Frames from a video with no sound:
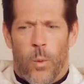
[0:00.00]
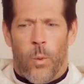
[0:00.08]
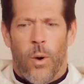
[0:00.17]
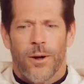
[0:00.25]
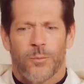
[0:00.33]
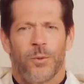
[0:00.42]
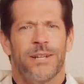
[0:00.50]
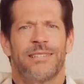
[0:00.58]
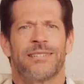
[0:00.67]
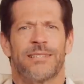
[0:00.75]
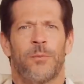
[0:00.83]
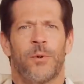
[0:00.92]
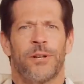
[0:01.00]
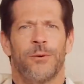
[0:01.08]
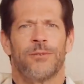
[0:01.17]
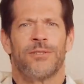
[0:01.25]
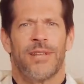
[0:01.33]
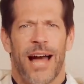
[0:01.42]
what would someone
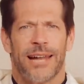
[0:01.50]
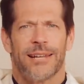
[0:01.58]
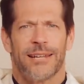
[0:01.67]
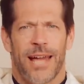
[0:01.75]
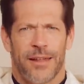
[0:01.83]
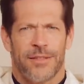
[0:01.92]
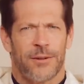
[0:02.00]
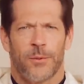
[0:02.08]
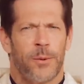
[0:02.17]
who's not Catholic,